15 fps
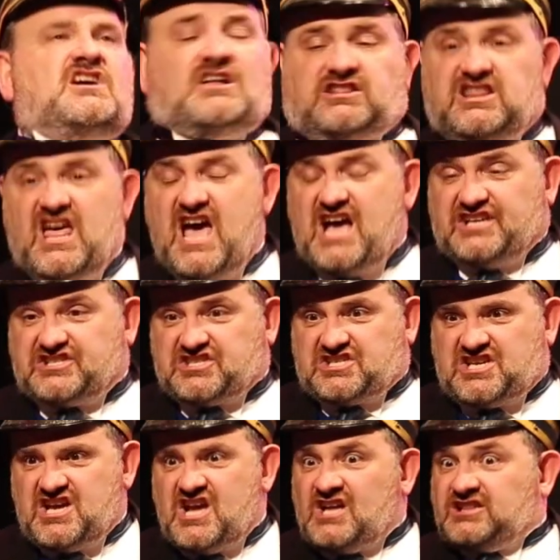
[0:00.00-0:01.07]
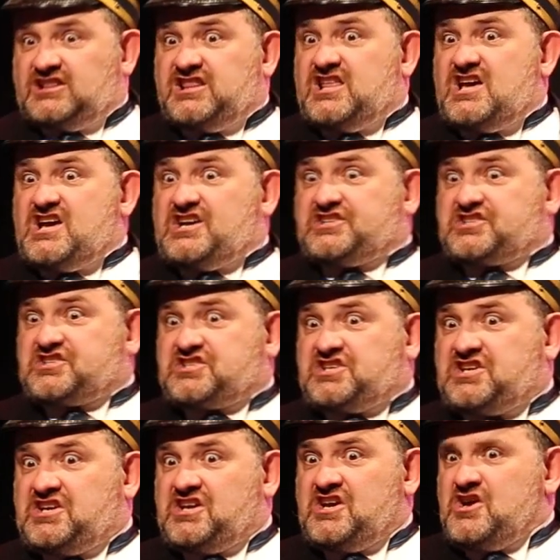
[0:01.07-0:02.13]
List!
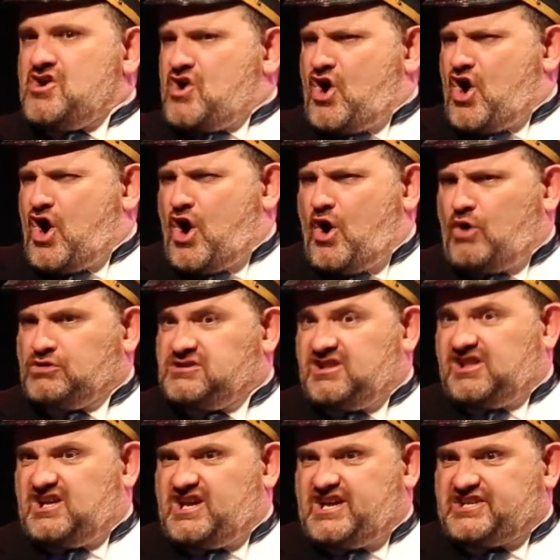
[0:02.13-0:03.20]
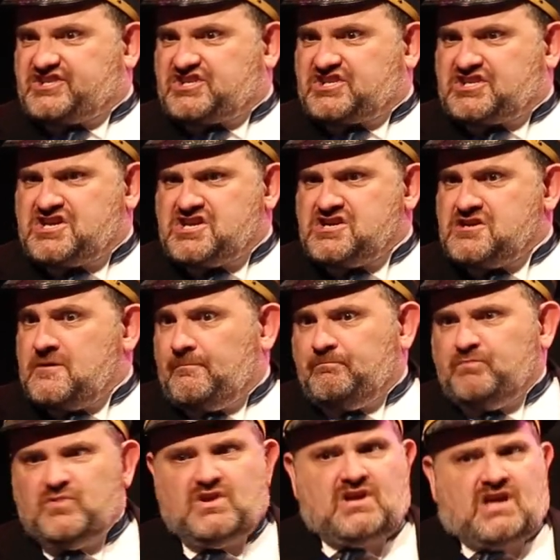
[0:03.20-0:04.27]
List! Oh, list!
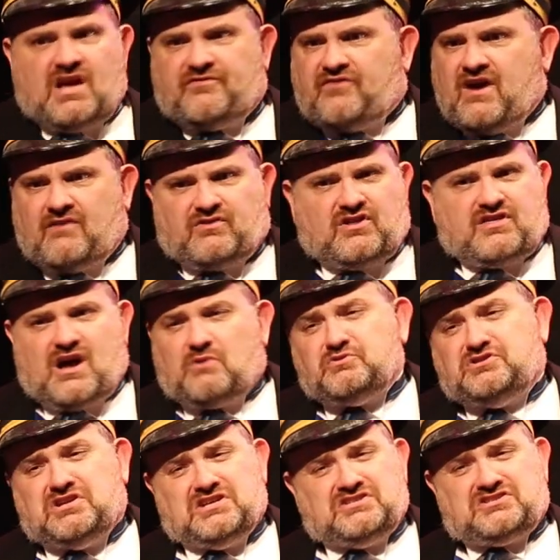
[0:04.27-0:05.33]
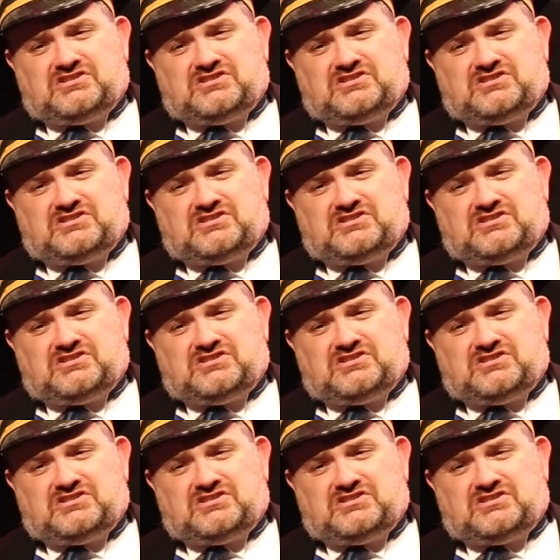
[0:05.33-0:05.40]
With a lot of Shakespeare,